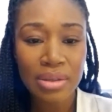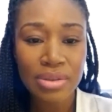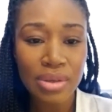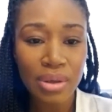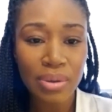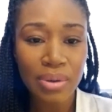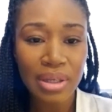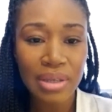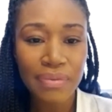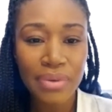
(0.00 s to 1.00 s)
So
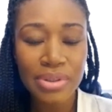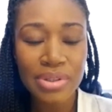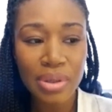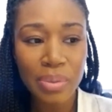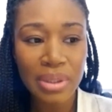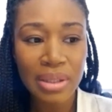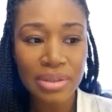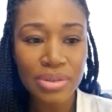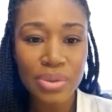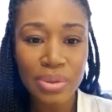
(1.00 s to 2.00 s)
if you're someone that
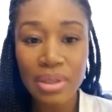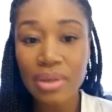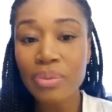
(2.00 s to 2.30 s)
truly,